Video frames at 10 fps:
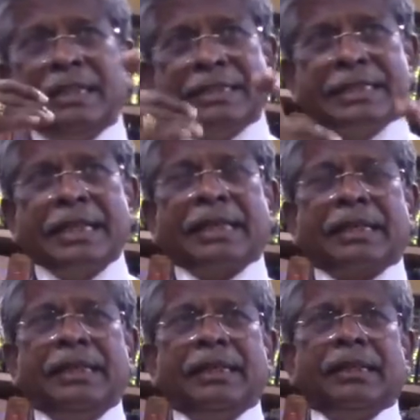
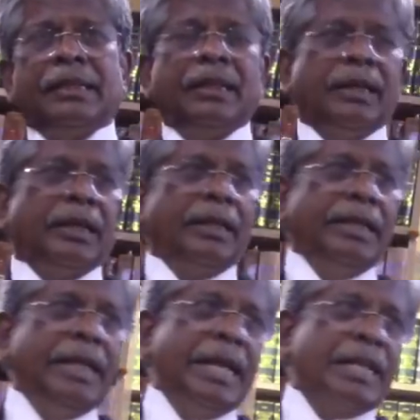distinctly
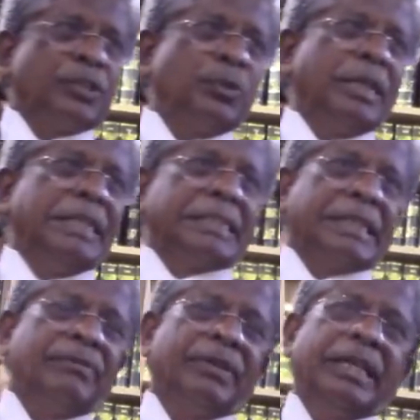leads to the
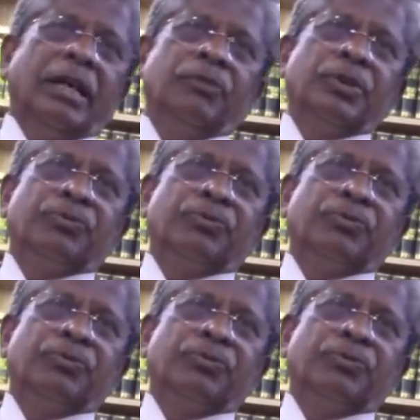discovery of a